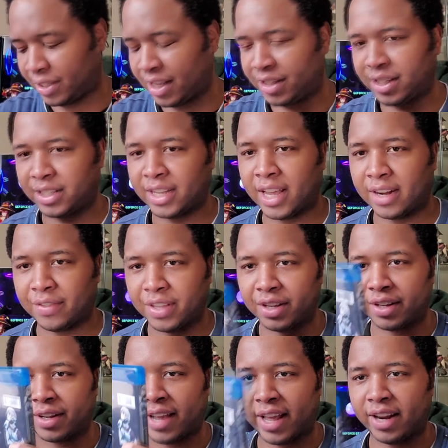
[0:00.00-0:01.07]
is kind of
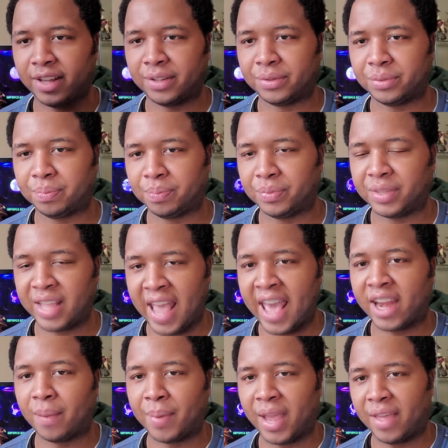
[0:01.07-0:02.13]
the
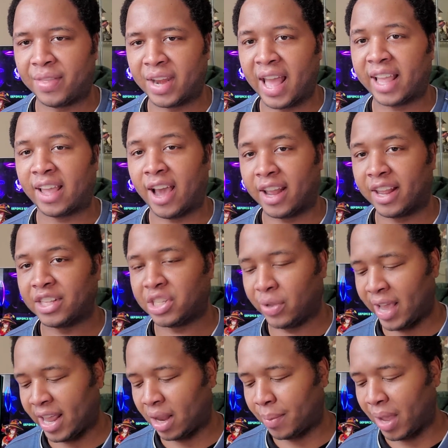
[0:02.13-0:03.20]
anime that I got
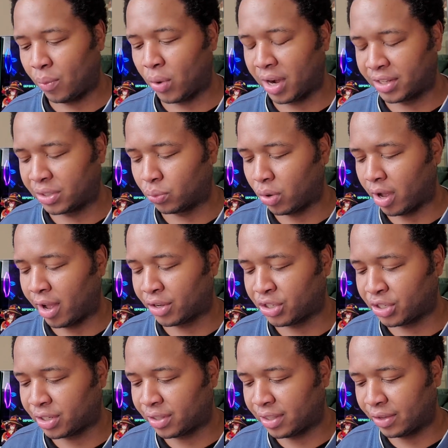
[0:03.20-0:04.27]
into anime wanting to
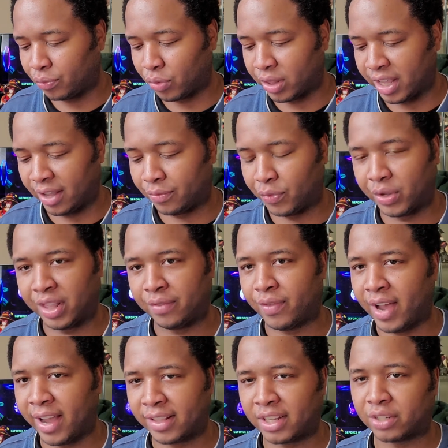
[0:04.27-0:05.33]
watch. Really, really
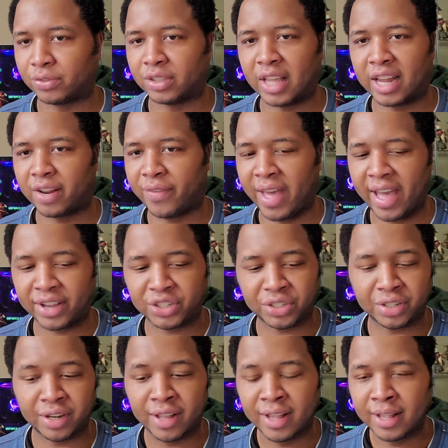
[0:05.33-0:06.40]
violent, a lot of
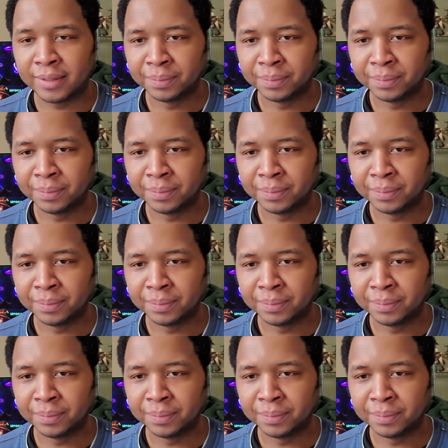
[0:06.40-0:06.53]
action.